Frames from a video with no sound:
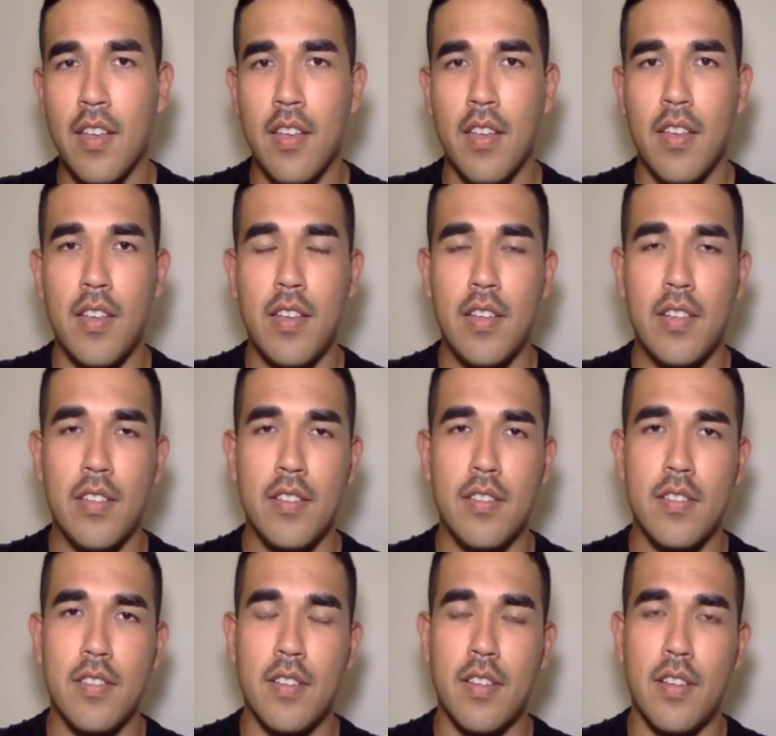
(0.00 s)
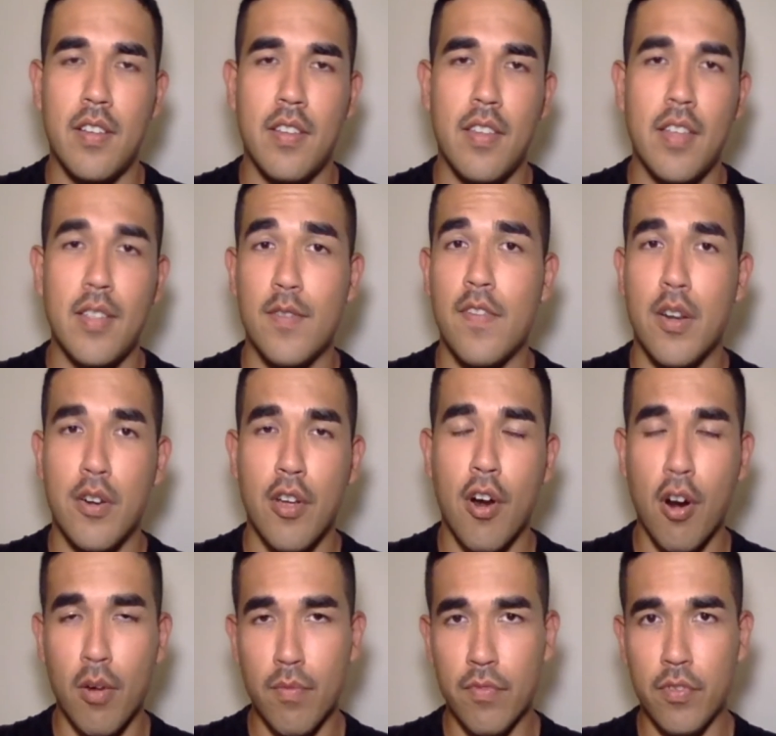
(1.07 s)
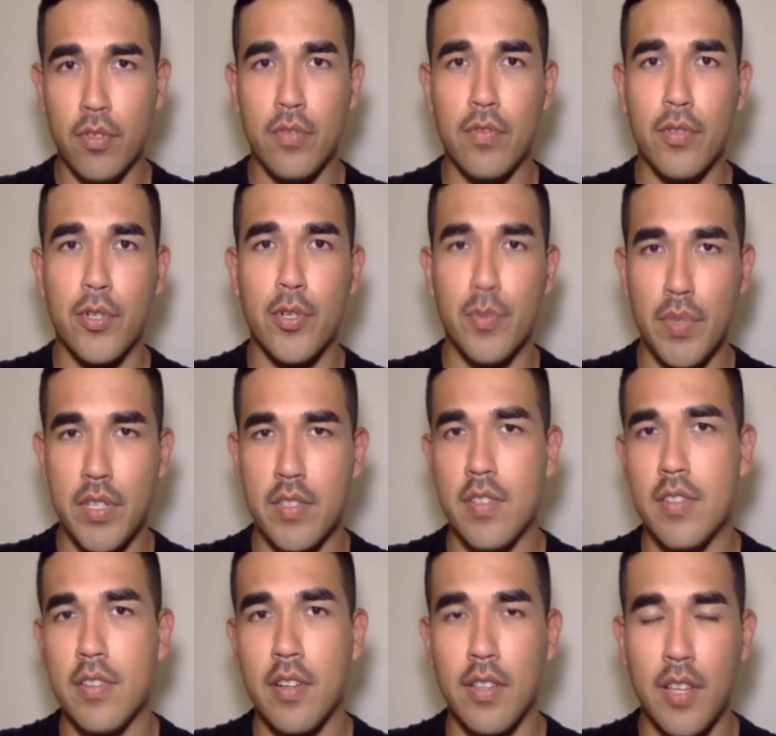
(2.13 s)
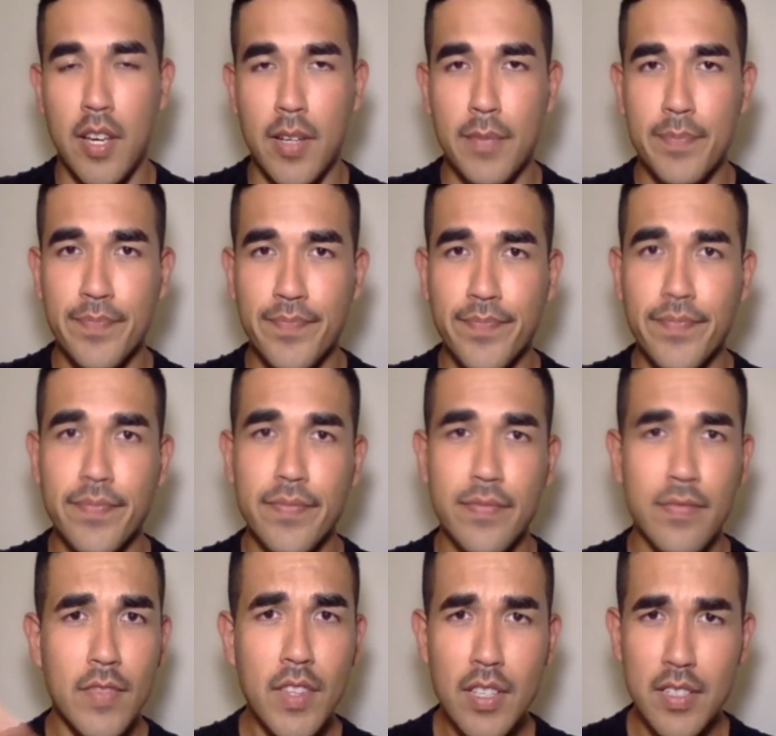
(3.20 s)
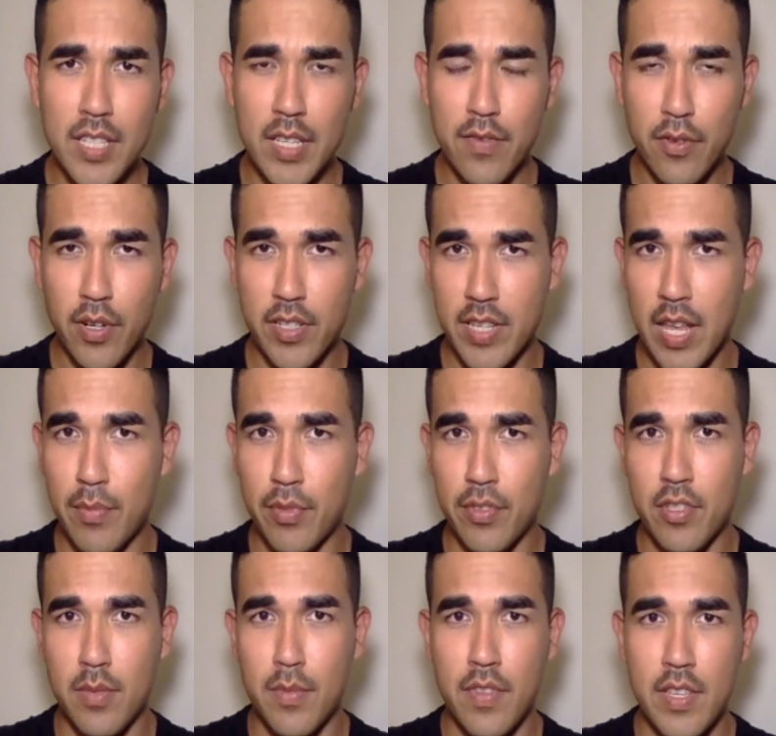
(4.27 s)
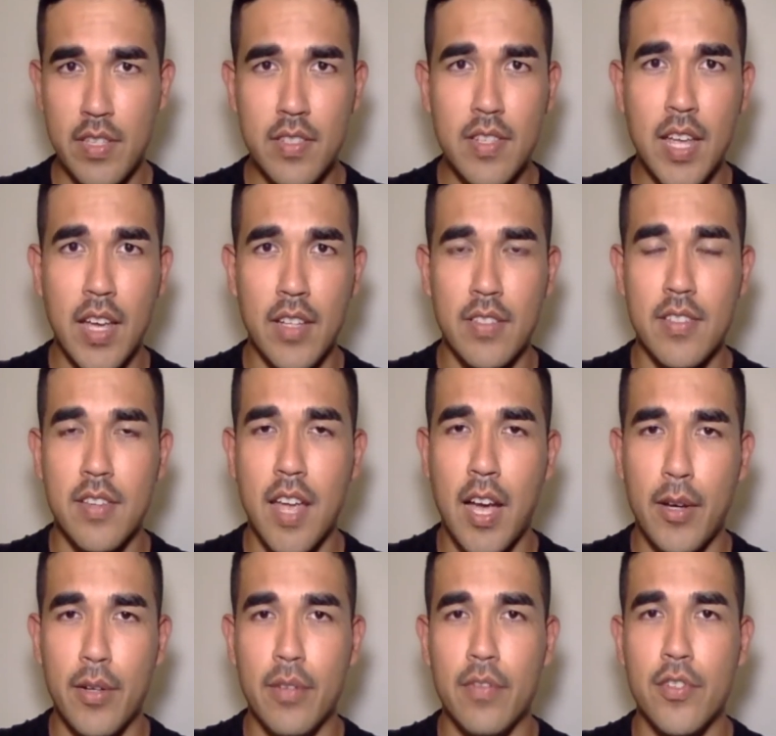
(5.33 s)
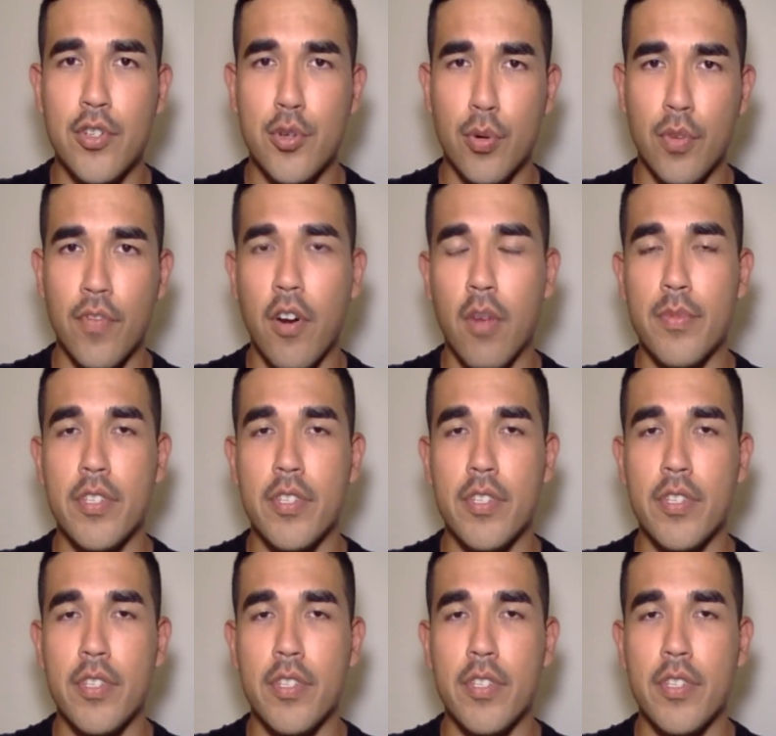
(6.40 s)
that's very harmful for your business online. Take, for example, some of these stats out of Shortfarm's